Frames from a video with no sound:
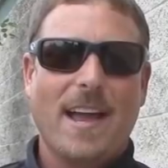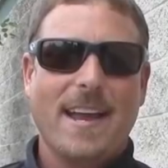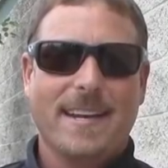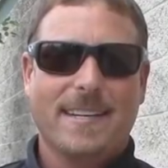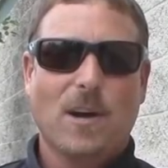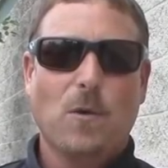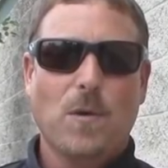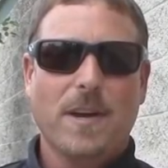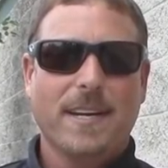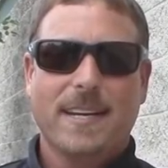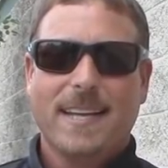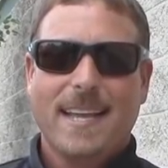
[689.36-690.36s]
I had
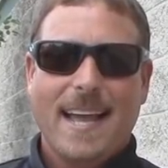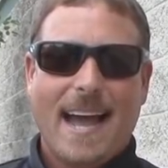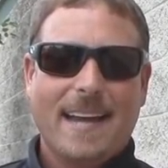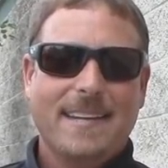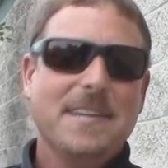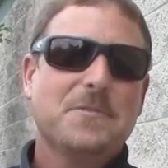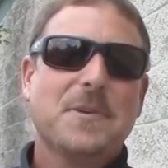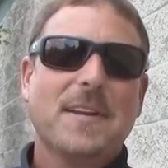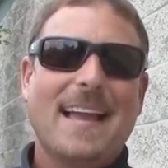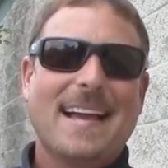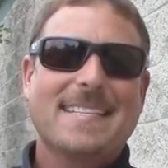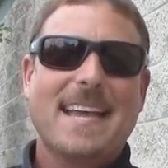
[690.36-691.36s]
going. I didn't
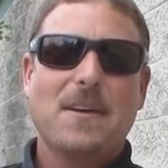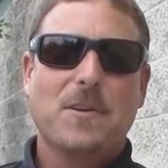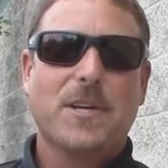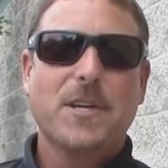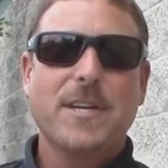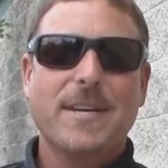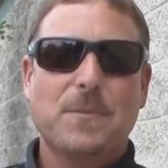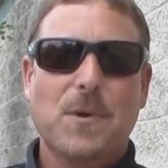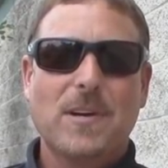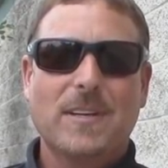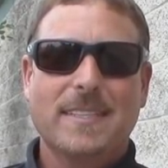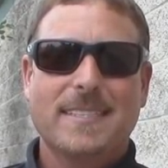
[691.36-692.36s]
realize how good it
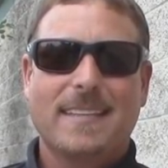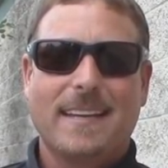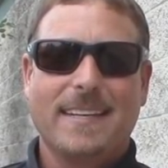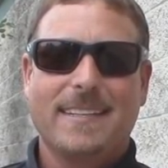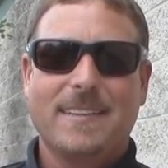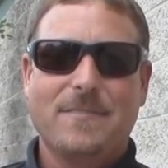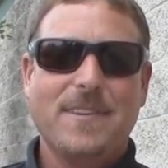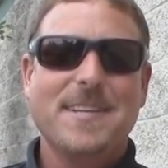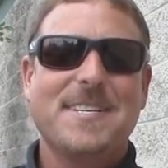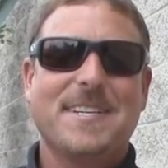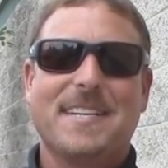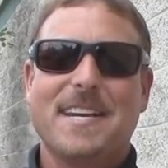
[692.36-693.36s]
was. Like, the
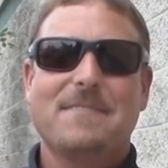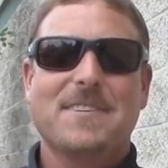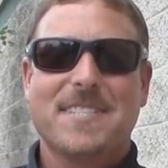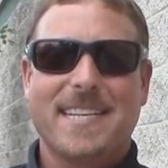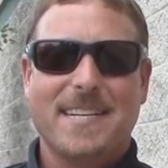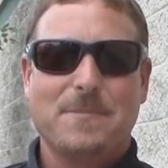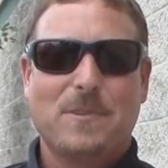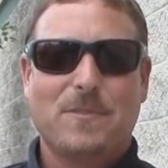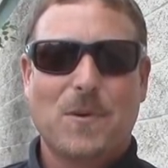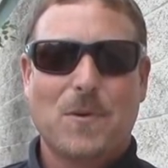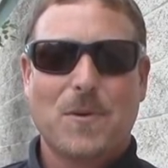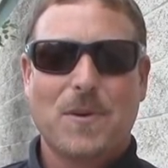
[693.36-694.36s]
fish had never seen it
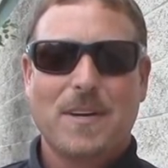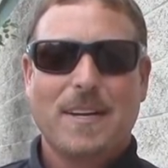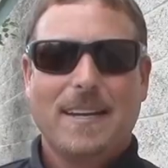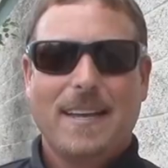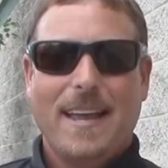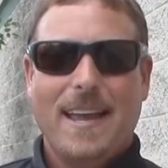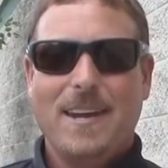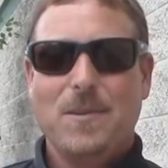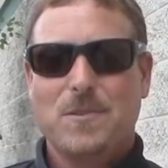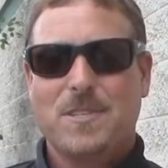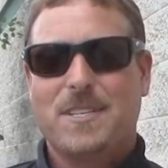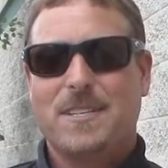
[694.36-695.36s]
before, and it
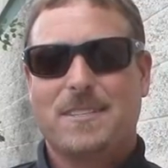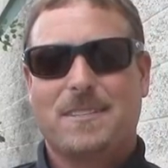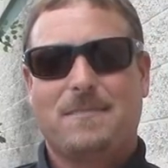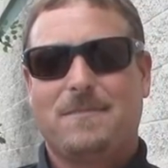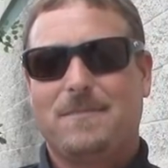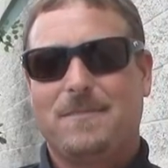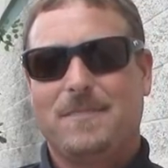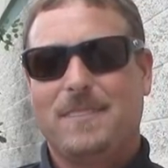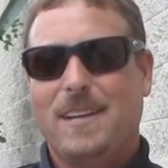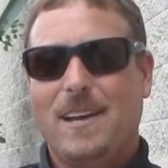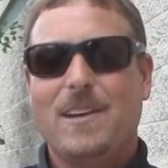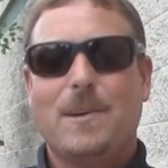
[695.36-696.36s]
was just
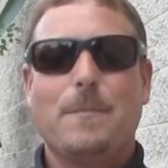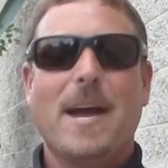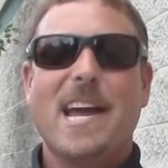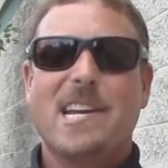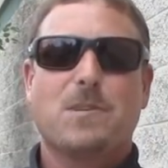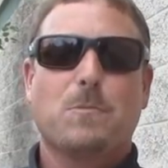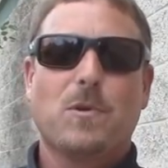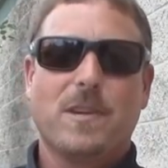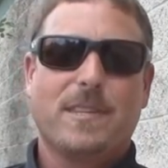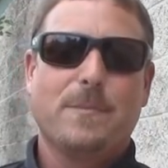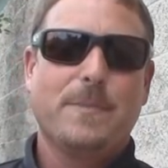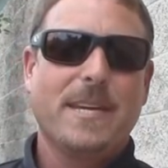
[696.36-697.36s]
unimaginable
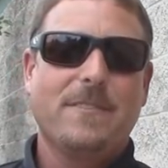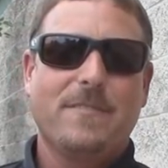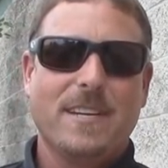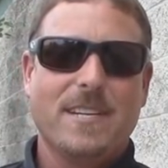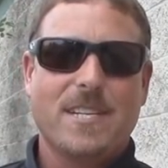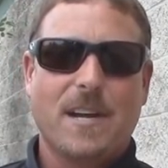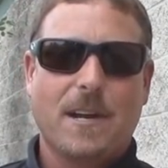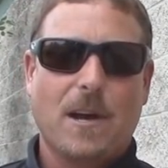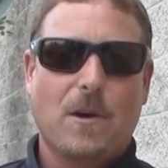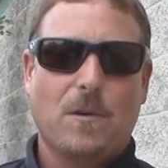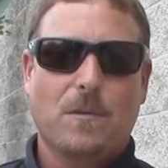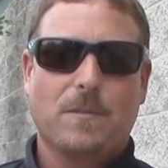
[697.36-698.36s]
with the big fish I
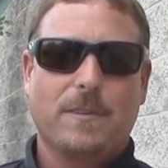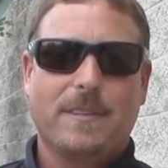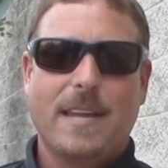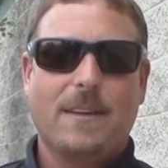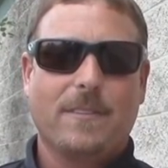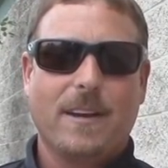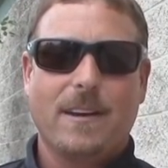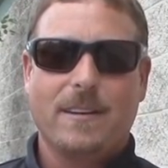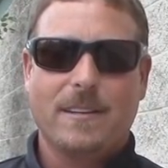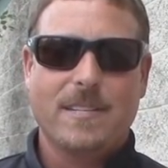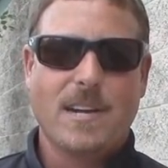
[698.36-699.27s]
caught down there in the